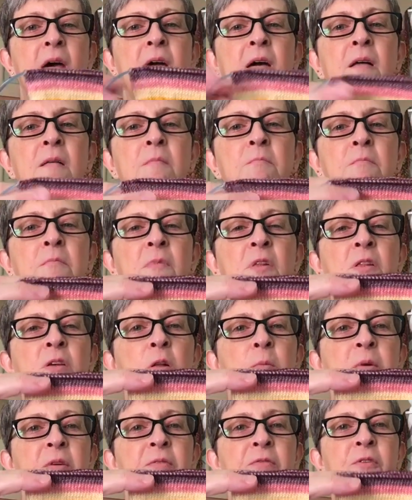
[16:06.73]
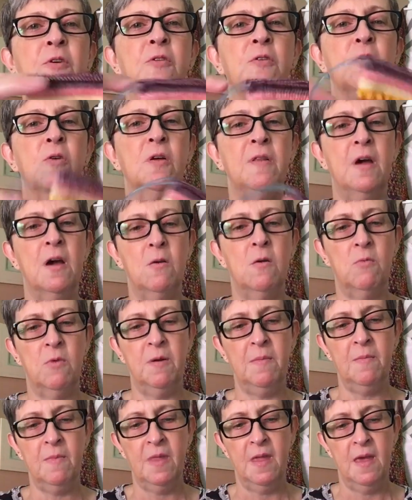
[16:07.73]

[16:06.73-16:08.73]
A little bit further on that one.